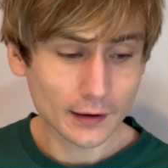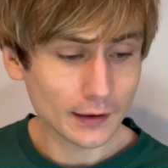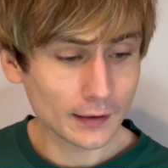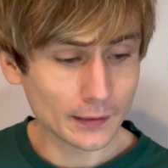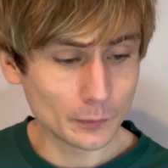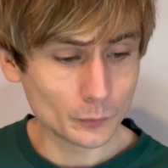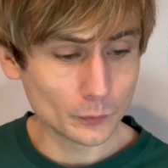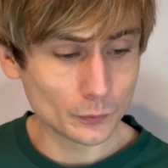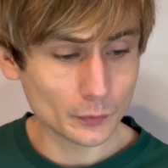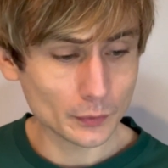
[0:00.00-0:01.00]

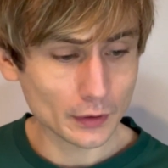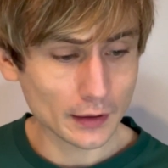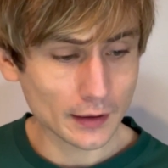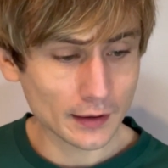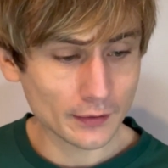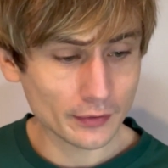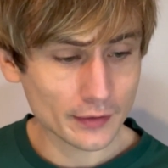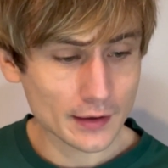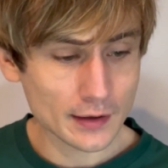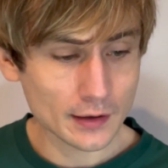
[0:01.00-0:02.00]
And
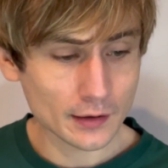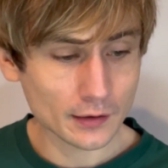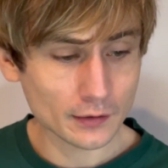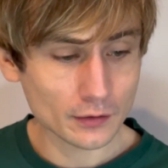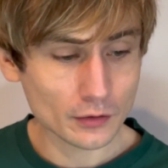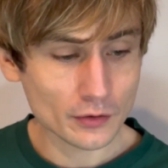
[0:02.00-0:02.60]
then